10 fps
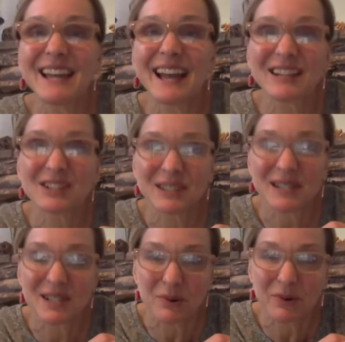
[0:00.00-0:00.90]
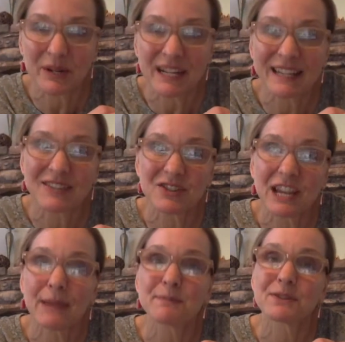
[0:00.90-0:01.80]
actually sorting and
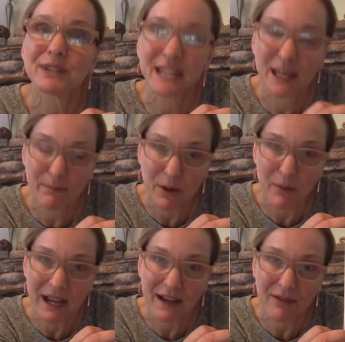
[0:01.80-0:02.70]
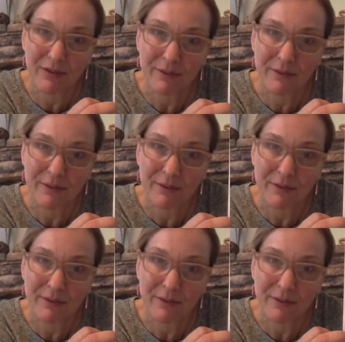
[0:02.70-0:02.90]
shapes are in hippo math.